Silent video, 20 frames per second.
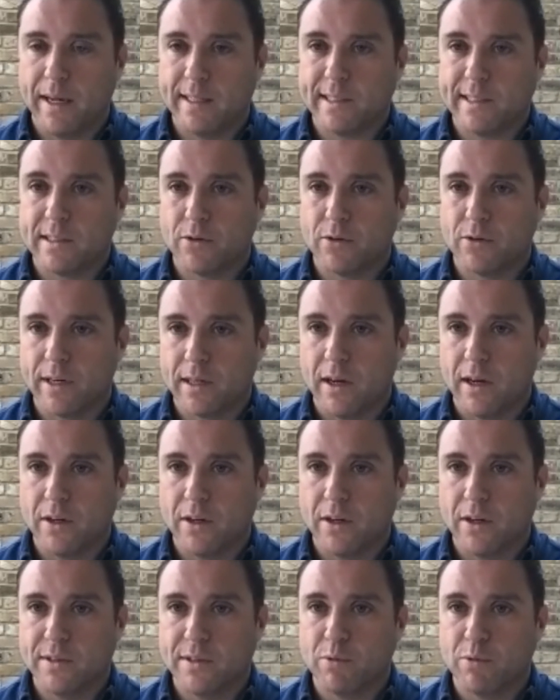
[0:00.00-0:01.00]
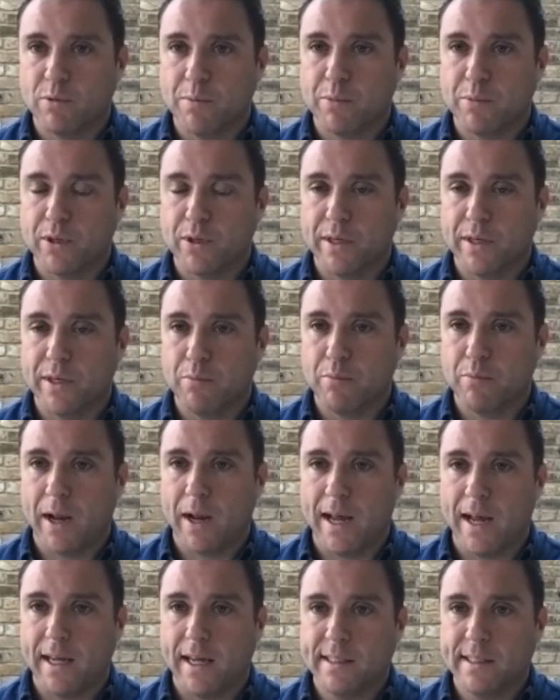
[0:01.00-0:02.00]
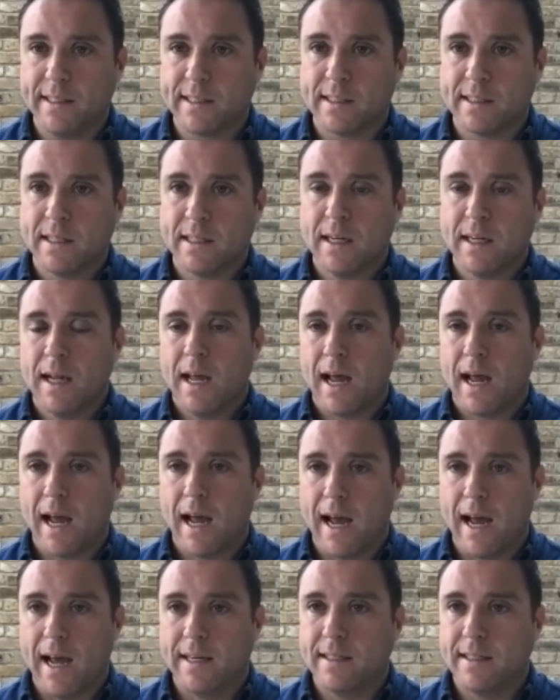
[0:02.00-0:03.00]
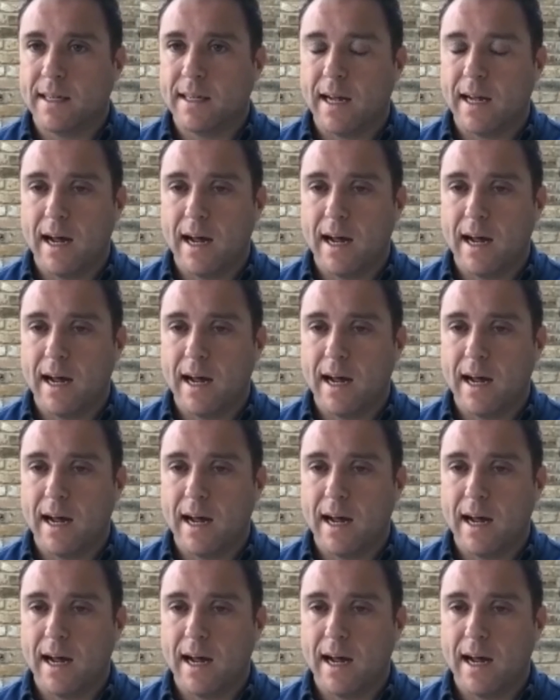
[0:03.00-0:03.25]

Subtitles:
historic loans we put in place, and